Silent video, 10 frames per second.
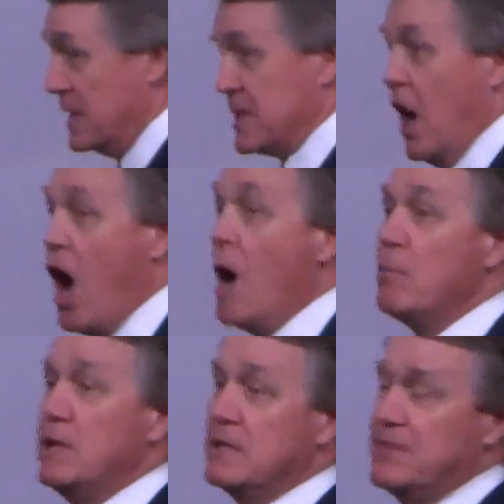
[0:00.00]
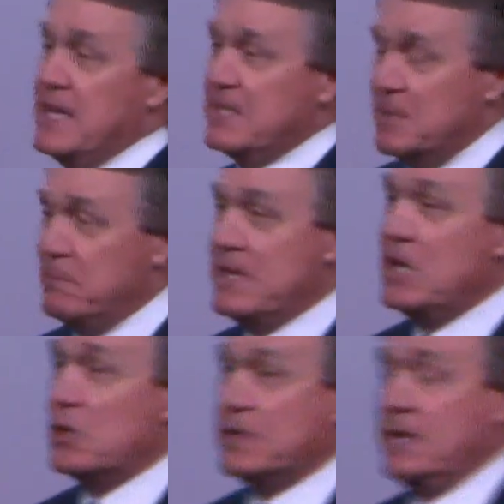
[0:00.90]
it's a humbling thing to be
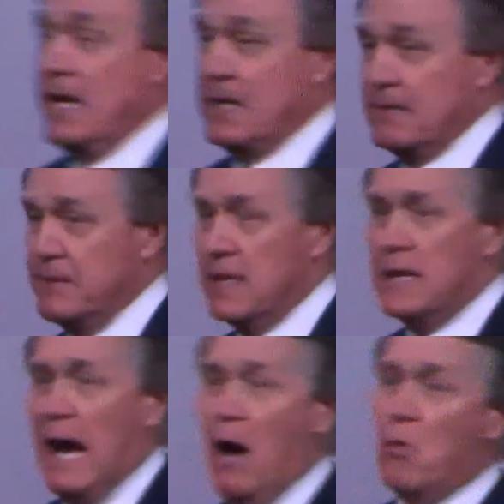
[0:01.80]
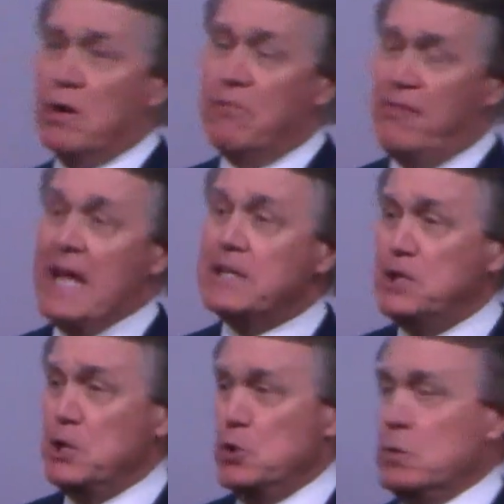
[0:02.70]
here today. I want to
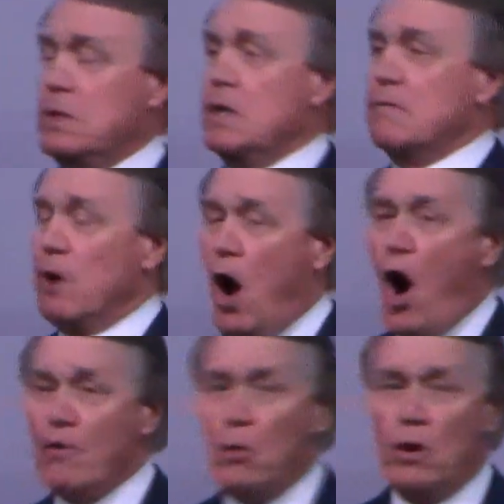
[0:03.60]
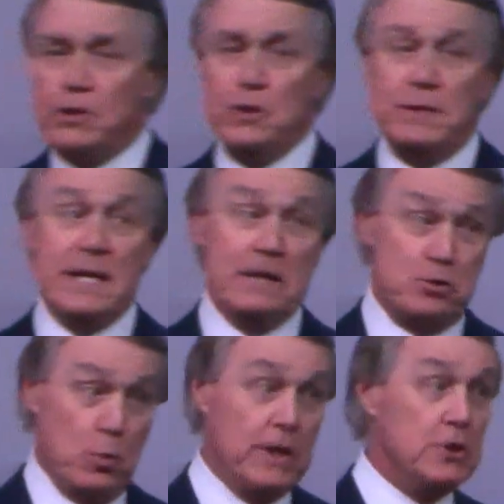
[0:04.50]
thank you for all the work you did
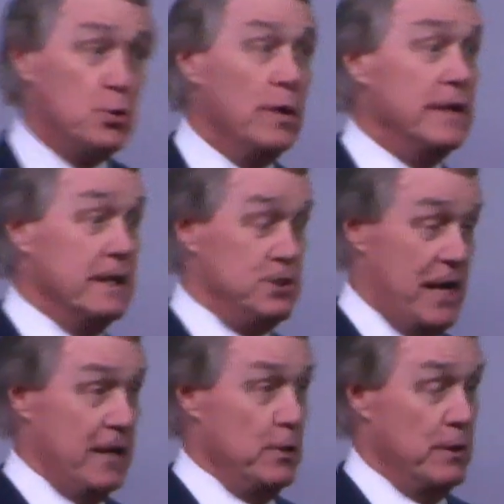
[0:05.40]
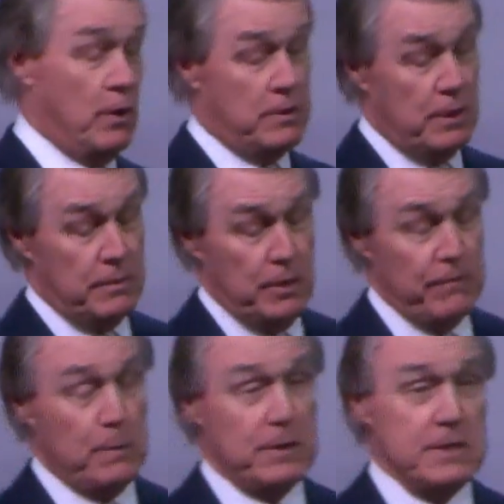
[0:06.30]
in 2020 in January or
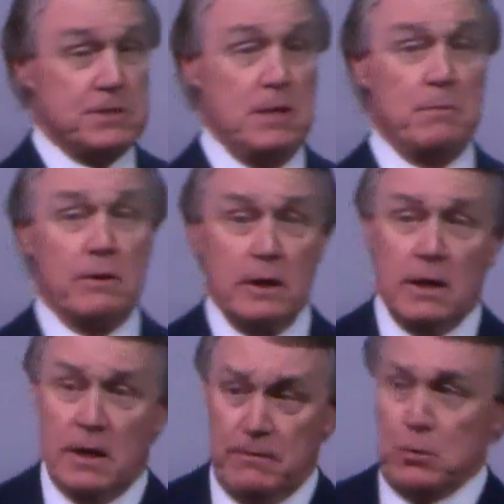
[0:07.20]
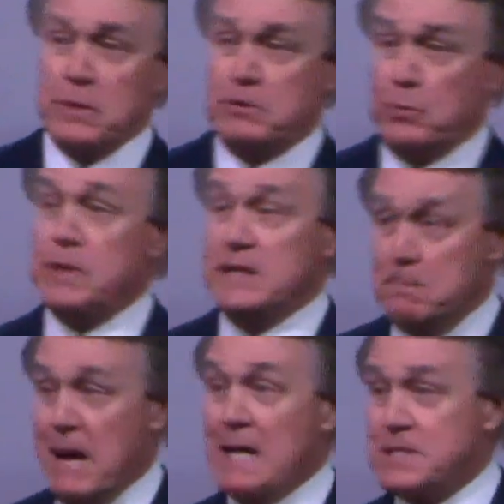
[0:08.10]
November, December of 2020
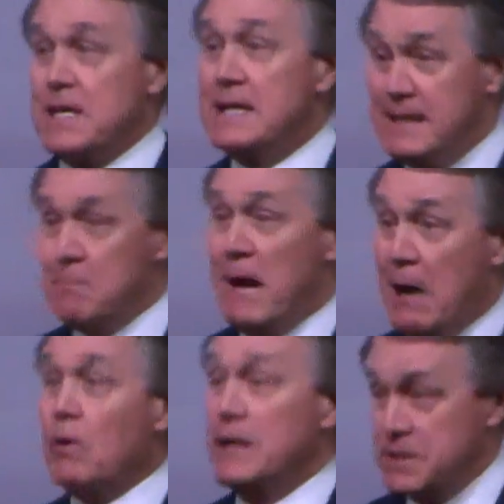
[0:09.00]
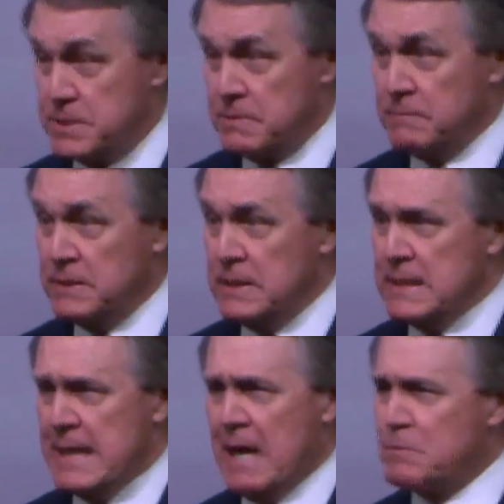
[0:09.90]
in my state, in my race.
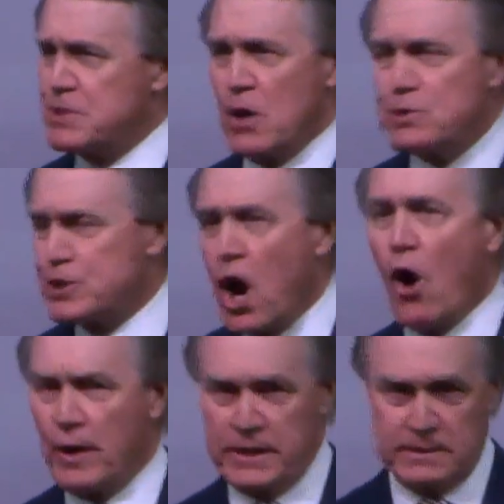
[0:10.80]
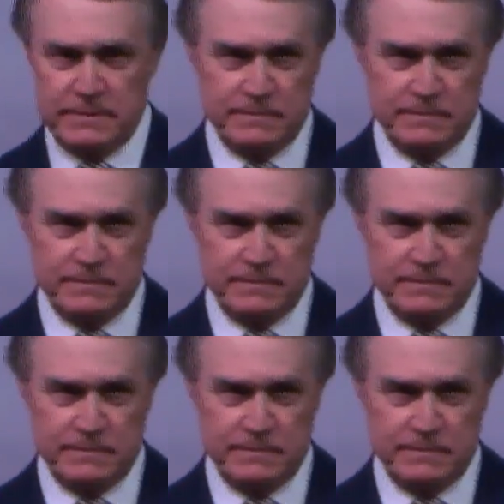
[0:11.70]
And I am so sorry